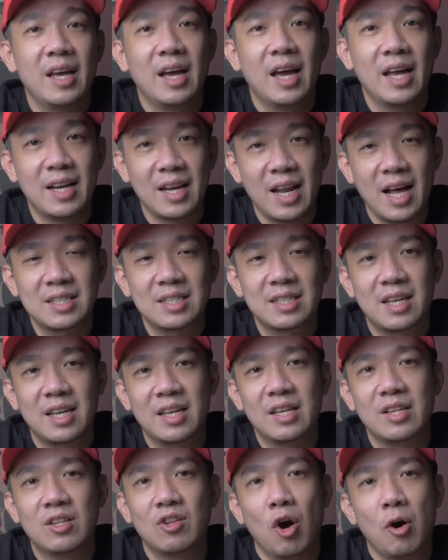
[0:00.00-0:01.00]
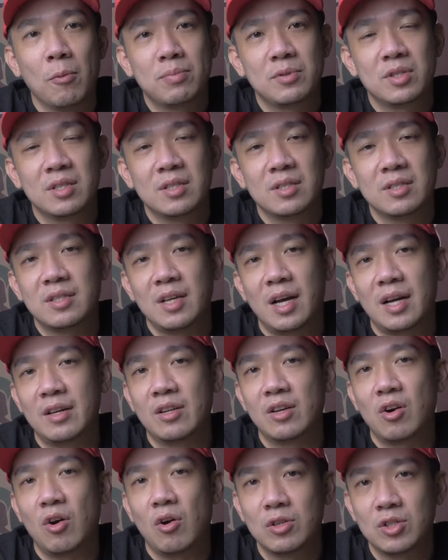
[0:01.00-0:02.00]
And lastly, the options
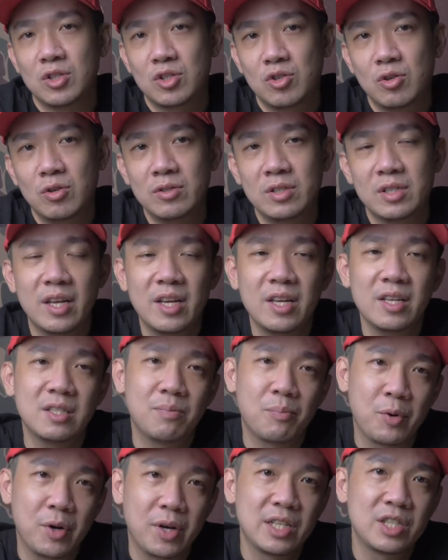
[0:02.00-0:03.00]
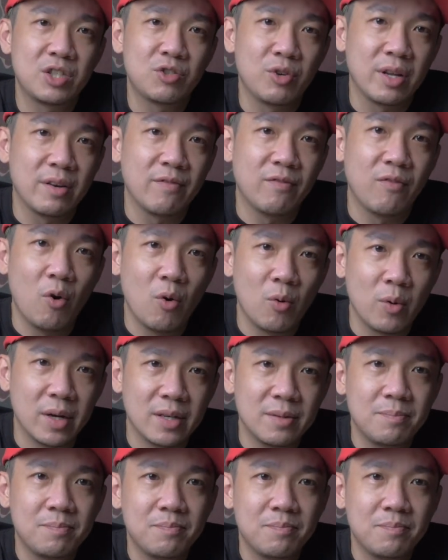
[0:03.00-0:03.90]
under controls is pretty straightforward.